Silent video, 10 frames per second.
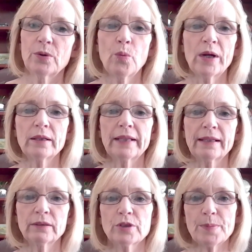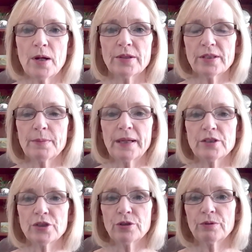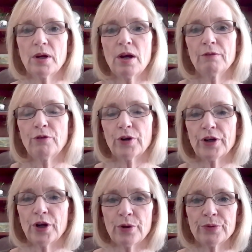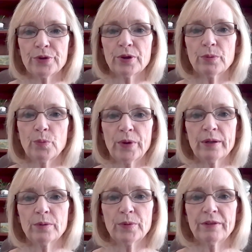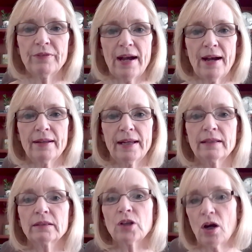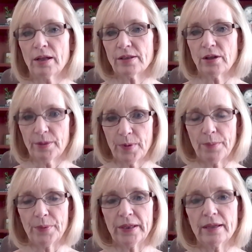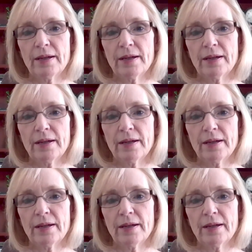what a landlord's policy might do for an owner when we've had a loss on the property.